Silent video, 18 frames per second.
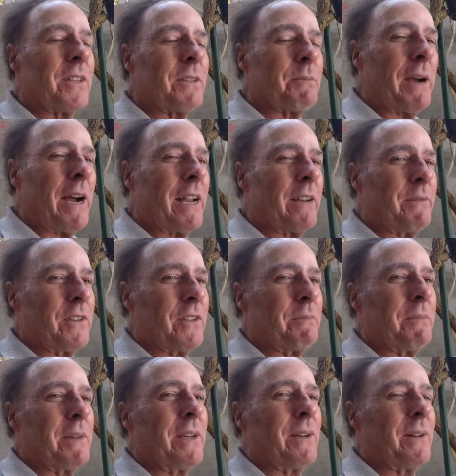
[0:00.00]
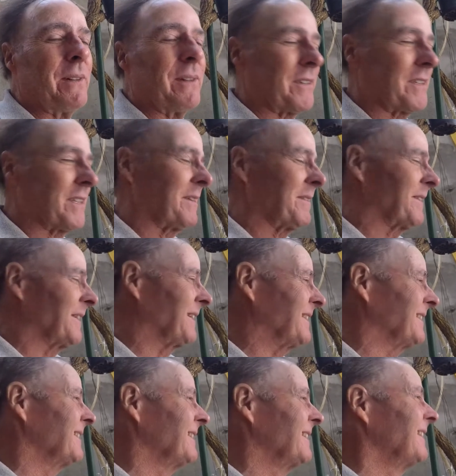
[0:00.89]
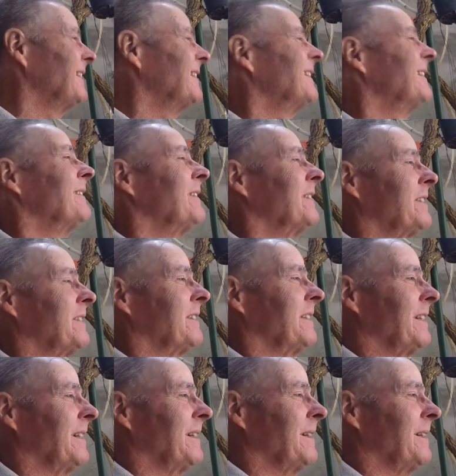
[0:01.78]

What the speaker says: it's part of his meal or something. But